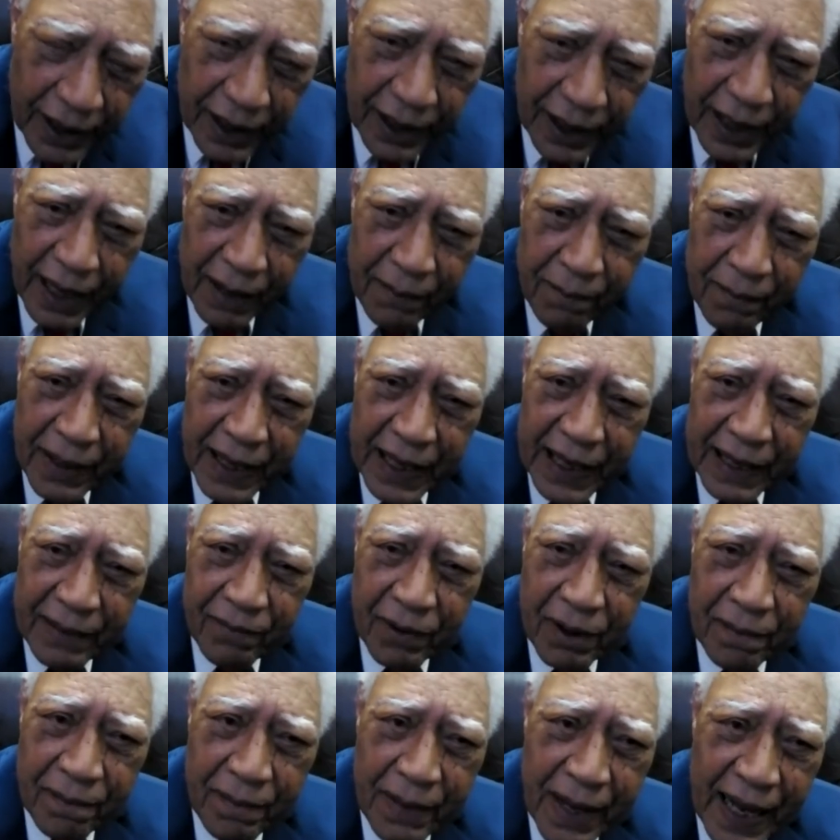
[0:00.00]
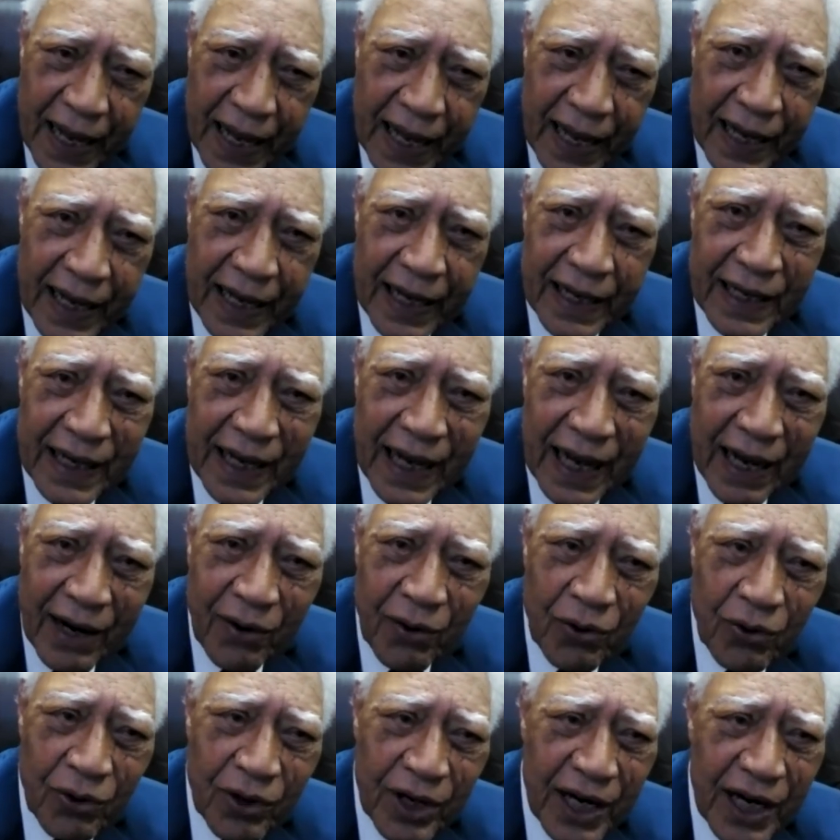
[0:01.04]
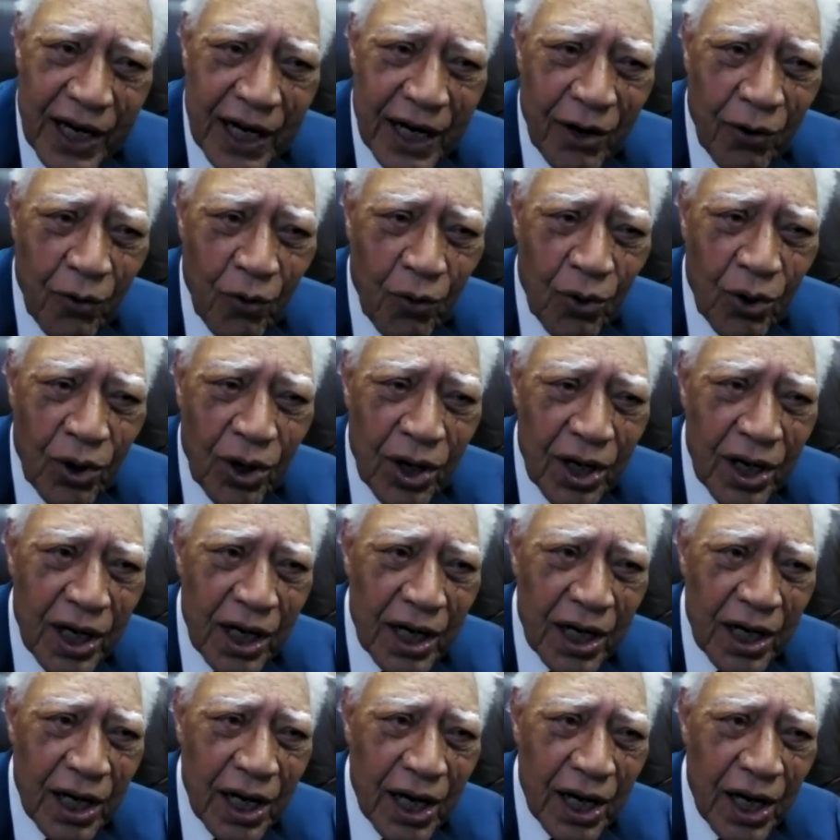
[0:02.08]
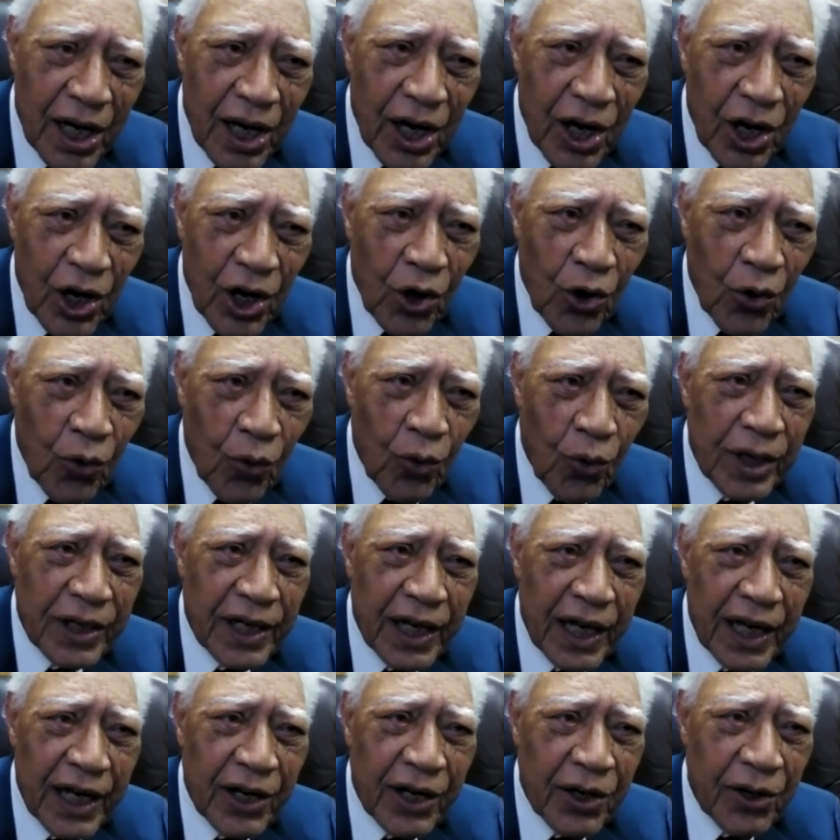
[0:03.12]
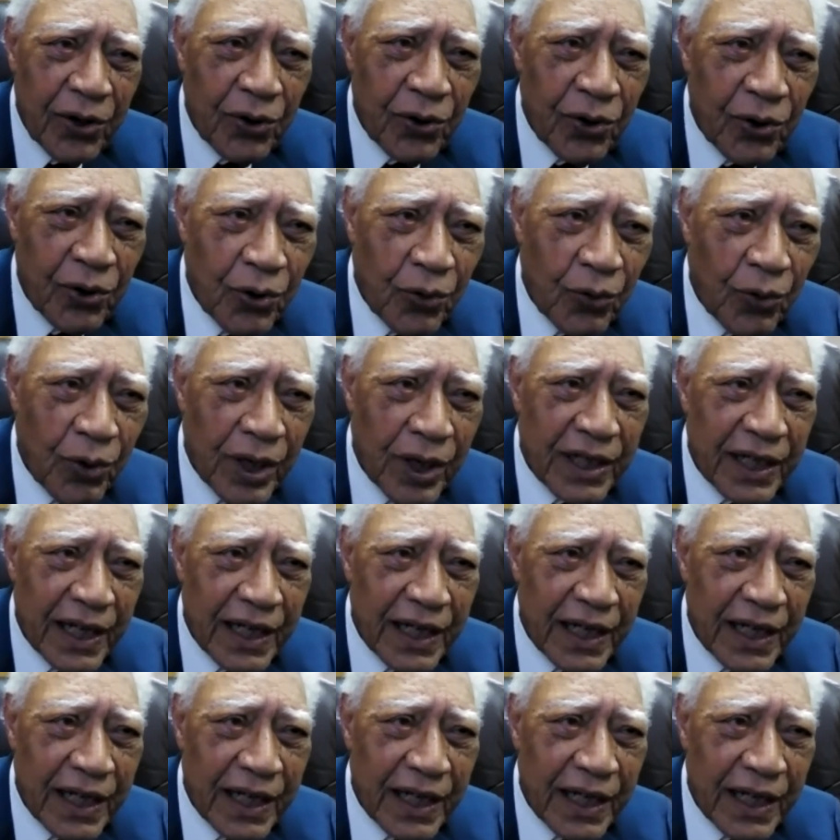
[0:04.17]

and I made up my mind, I don't care what, what they do, what